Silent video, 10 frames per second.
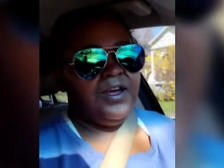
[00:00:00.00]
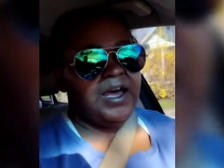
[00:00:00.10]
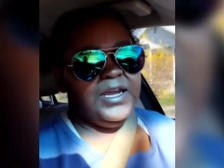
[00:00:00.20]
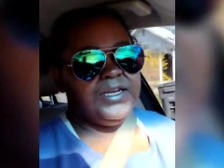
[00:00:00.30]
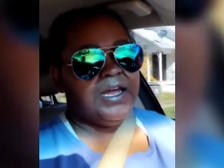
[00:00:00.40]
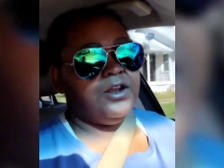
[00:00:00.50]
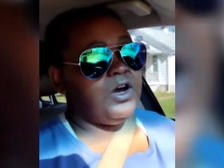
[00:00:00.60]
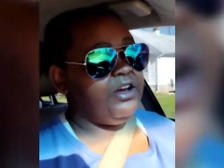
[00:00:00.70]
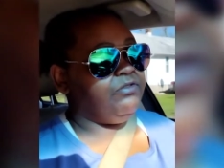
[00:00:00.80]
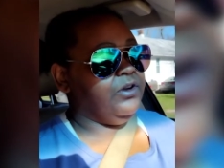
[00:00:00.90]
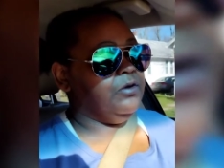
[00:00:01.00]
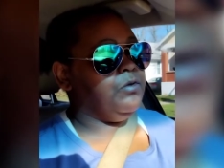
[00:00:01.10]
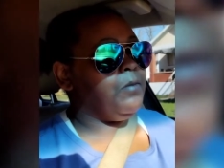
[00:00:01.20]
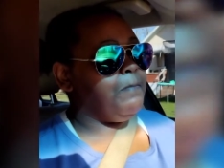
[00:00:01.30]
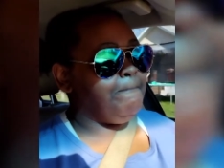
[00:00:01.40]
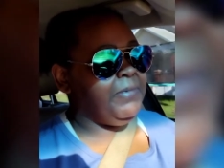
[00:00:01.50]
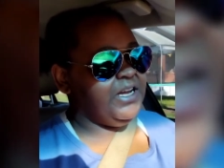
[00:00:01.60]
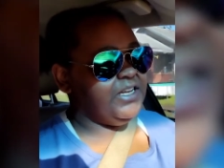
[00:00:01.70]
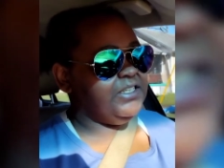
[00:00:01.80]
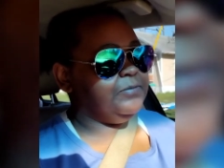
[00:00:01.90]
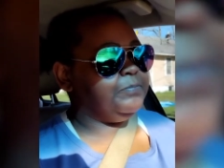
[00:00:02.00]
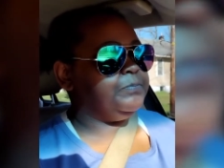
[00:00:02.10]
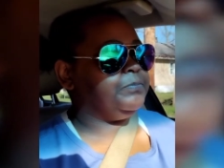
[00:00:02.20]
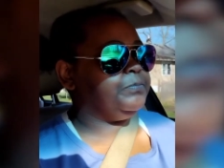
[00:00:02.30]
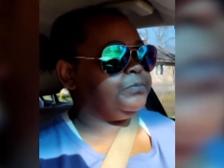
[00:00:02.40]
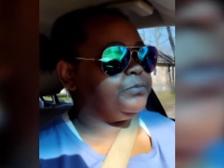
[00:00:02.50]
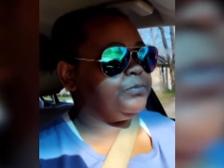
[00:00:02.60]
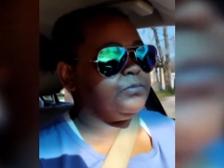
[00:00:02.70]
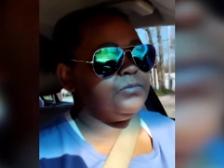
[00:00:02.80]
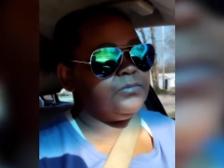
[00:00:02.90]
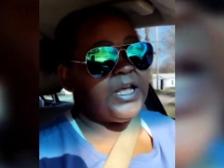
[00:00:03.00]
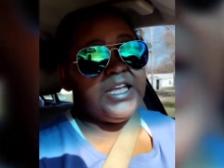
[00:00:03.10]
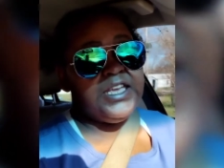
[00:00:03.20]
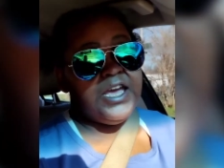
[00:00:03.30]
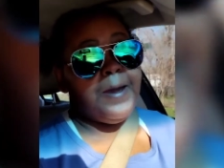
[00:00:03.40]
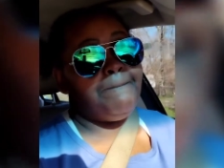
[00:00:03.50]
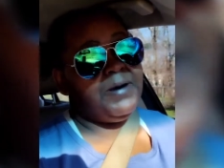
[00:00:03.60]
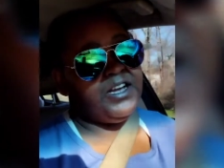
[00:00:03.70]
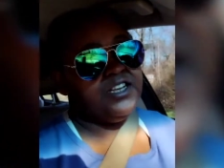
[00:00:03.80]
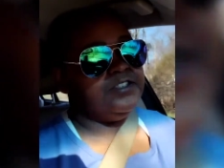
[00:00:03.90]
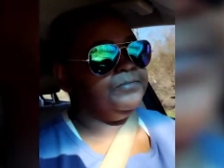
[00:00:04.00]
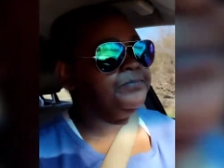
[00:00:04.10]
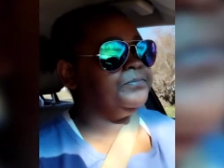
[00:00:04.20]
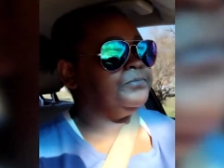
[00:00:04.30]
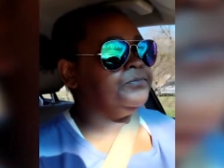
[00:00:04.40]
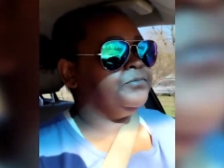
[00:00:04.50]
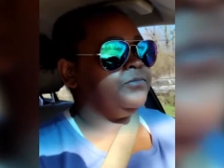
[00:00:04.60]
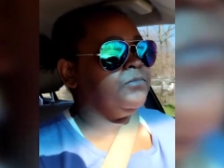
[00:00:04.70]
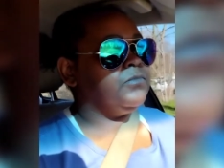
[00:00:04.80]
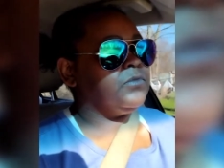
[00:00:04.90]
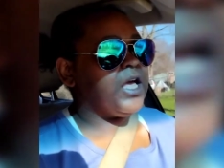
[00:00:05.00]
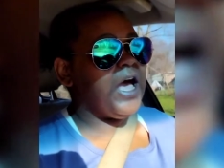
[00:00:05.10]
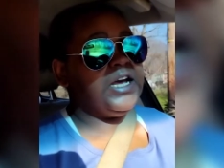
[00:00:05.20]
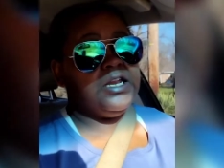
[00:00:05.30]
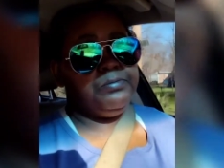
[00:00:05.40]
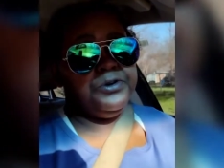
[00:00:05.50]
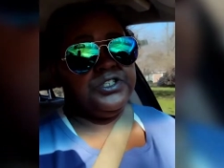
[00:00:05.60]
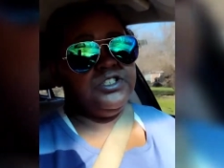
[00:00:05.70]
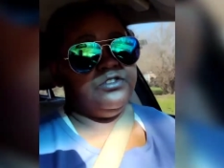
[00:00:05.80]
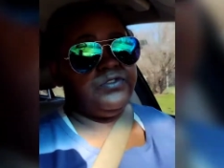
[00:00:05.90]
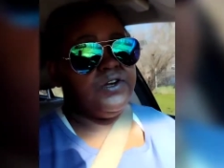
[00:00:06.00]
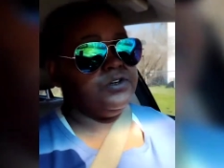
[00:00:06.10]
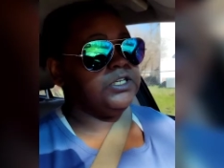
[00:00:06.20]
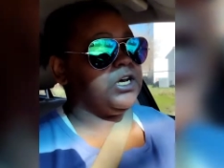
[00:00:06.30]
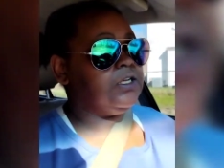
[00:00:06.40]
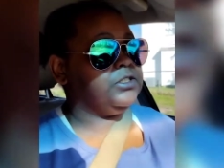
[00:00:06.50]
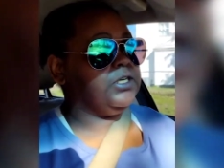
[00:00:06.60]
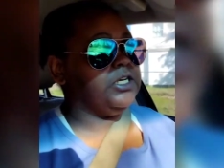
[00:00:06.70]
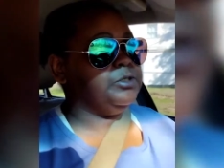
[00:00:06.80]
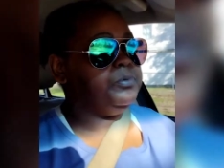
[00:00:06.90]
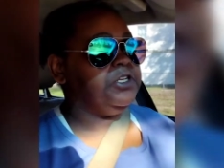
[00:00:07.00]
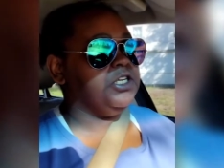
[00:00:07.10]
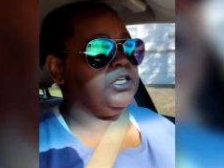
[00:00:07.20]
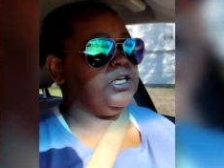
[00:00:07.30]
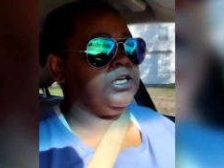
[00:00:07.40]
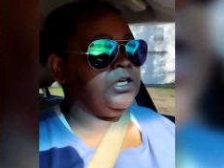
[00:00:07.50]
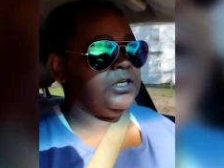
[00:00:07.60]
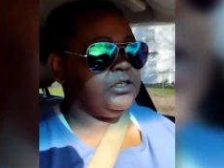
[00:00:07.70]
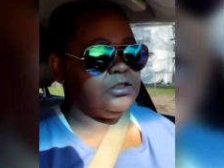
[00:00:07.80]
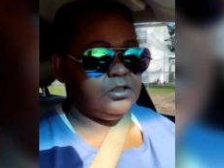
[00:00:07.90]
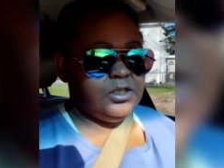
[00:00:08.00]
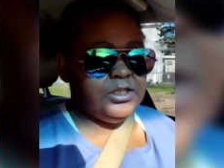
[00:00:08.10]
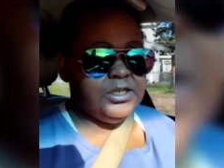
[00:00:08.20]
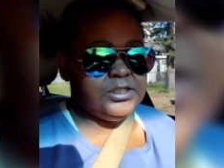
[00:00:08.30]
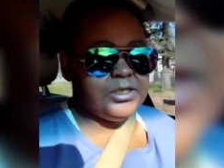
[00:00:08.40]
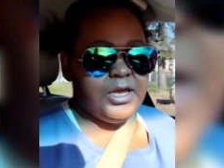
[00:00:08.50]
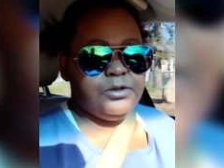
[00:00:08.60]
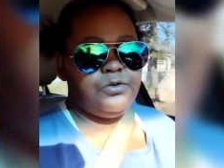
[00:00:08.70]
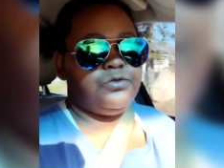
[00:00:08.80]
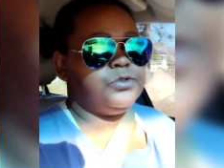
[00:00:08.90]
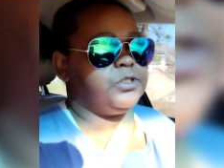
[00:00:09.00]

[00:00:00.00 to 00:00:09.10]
I ain't got no iPhone, but not yet, but I got a pretty good phone. It costs a nice penny and it does a lot of cool